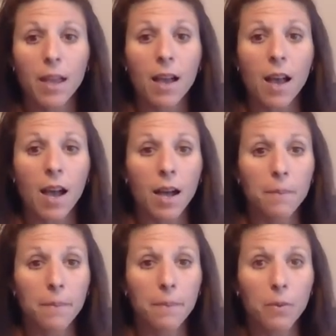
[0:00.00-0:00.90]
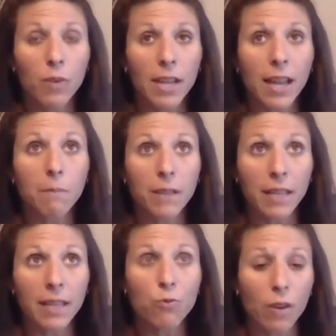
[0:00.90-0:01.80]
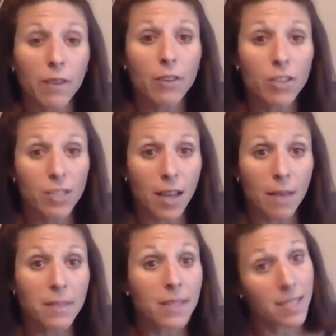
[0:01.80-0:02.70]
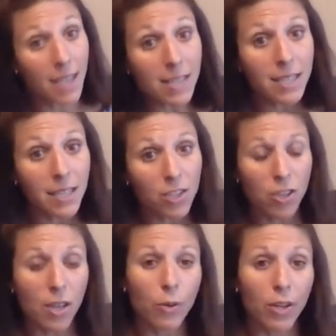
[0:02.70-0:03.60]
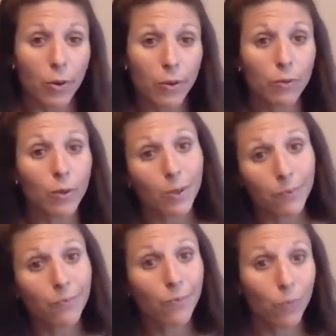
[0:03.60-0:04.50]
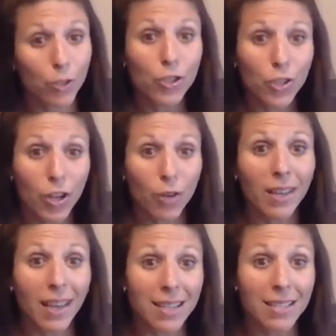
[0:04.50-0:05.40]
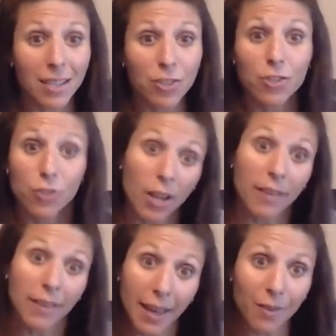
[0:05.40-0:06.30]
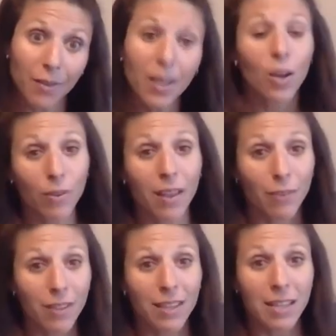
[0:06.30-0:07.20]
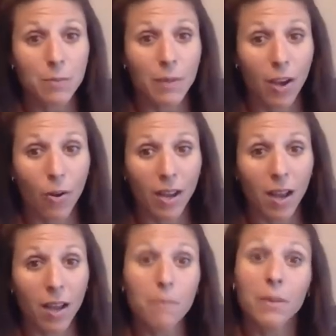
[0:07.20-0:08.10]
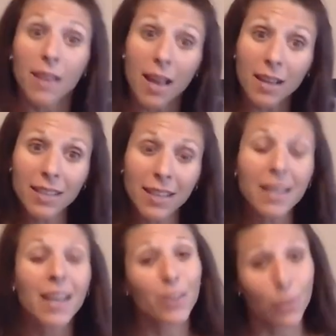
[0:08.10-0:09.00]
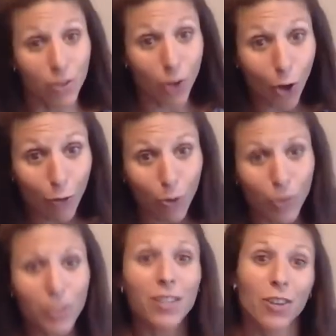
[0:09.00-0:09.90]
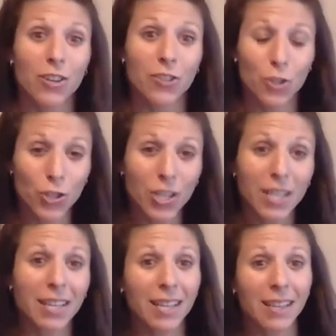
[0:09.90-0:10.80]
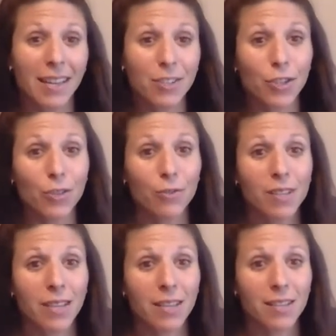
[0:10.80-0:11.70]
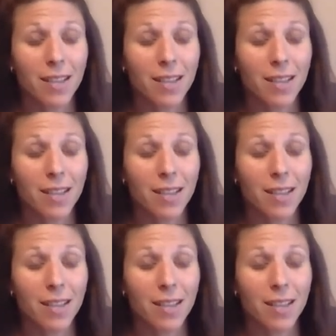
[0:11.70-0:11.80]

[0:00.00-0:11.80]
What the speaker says: But we had planned one of our stops at this gas station that we know of. Well, wouldn't you know, the gas station shut down with everything that's been going on. But luckily, there's a golf course across the street, and he let us use his